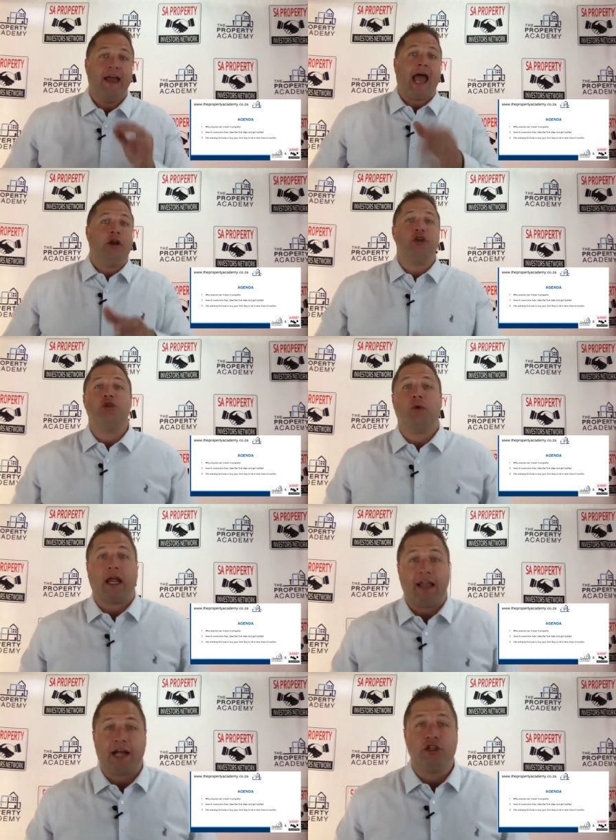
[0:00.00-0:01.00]
And also what
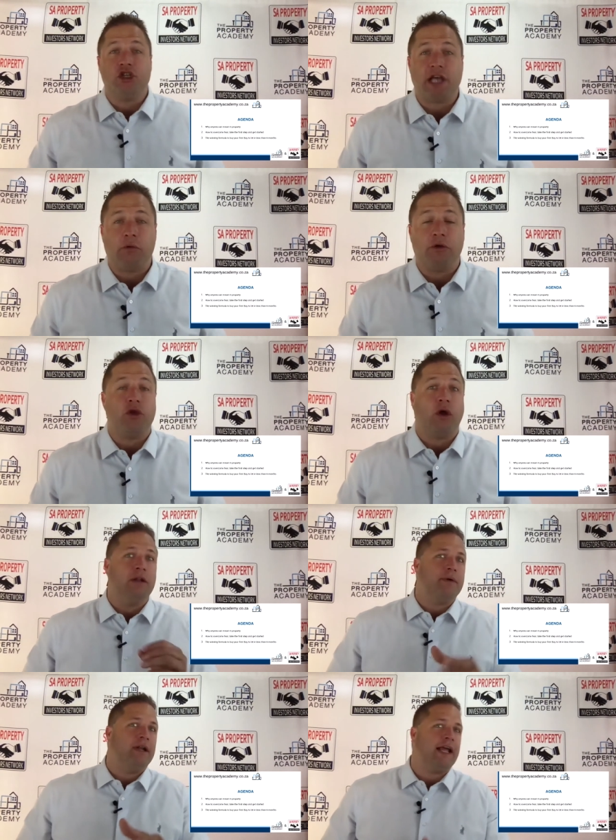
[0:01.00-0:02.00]
I'd like to share with you a little
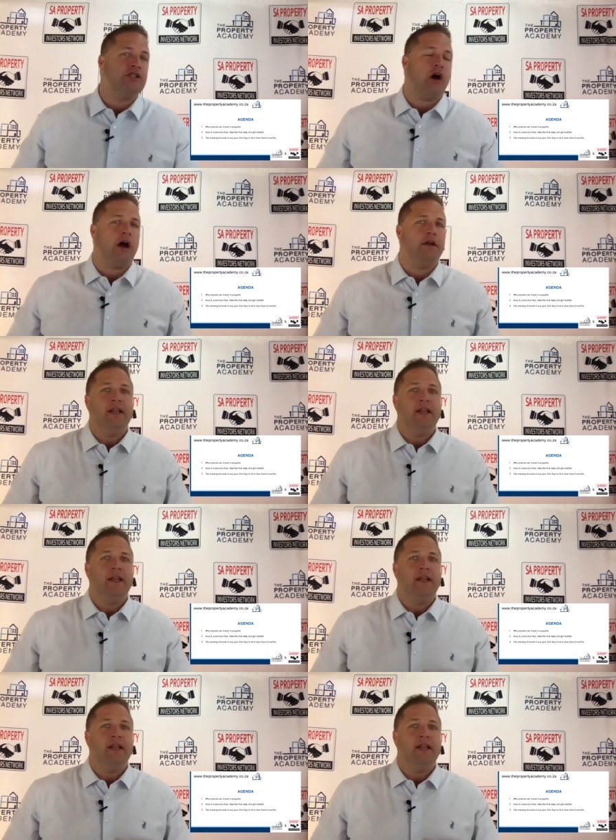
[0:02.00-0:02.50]
bit later on